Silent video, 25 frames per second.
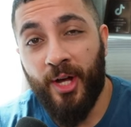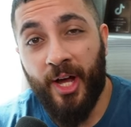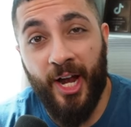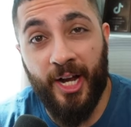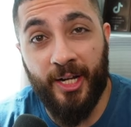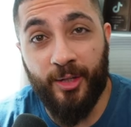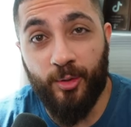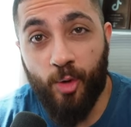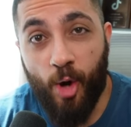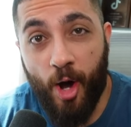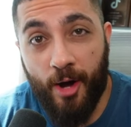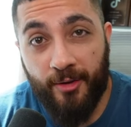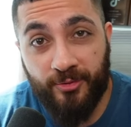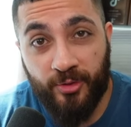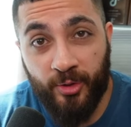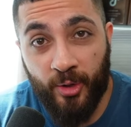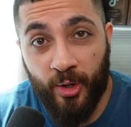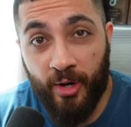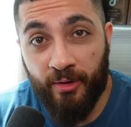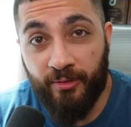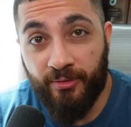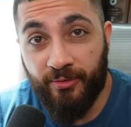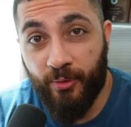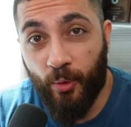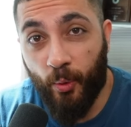and you have to
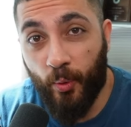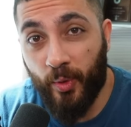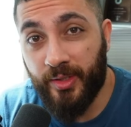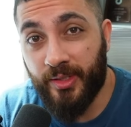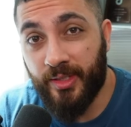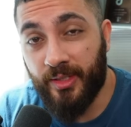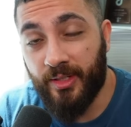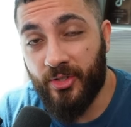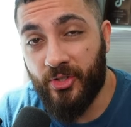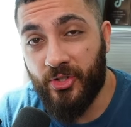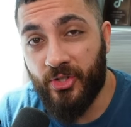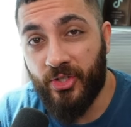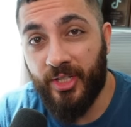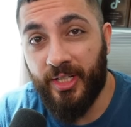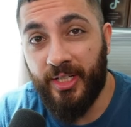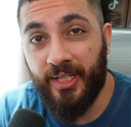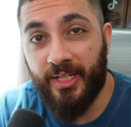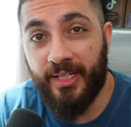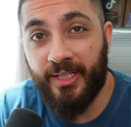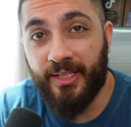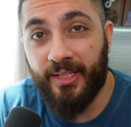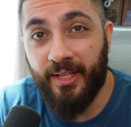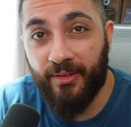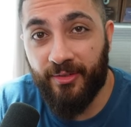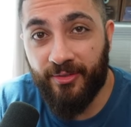avoid
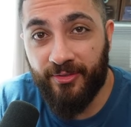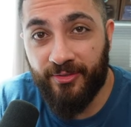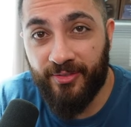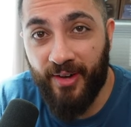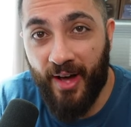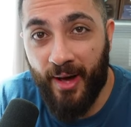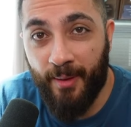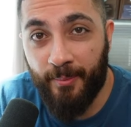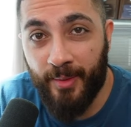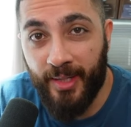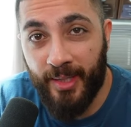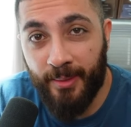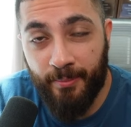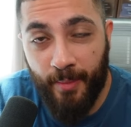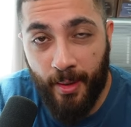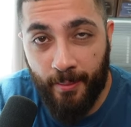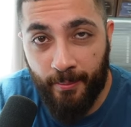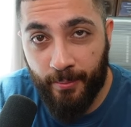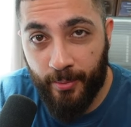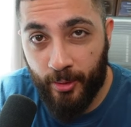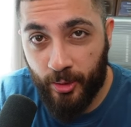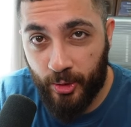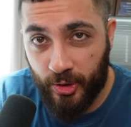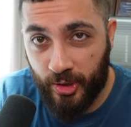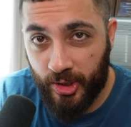seeing the family
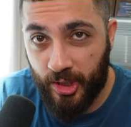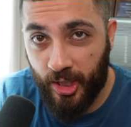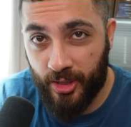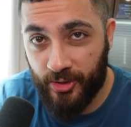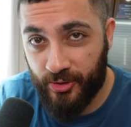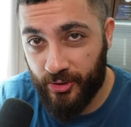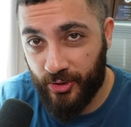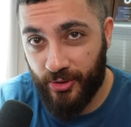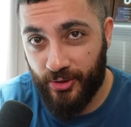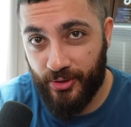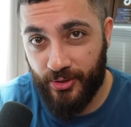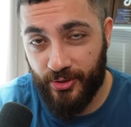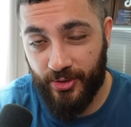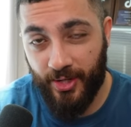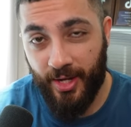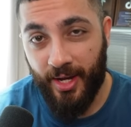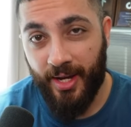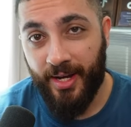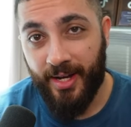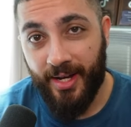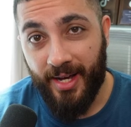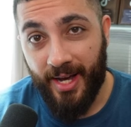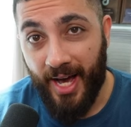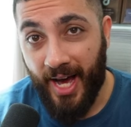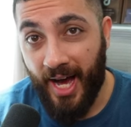members, cousins
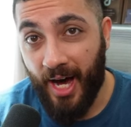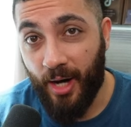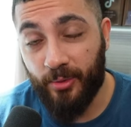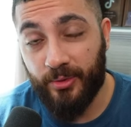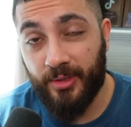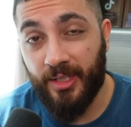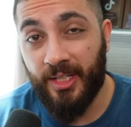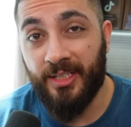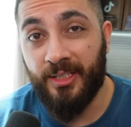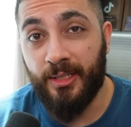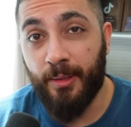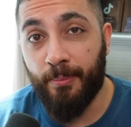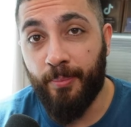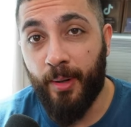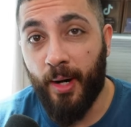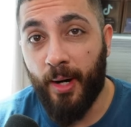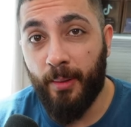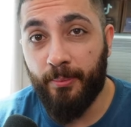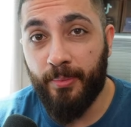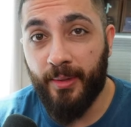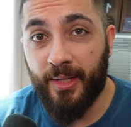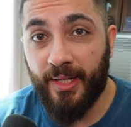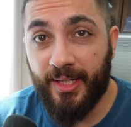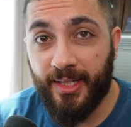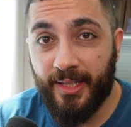out in the
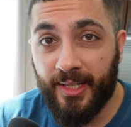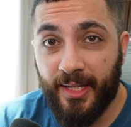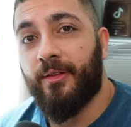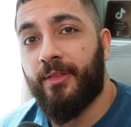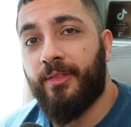public.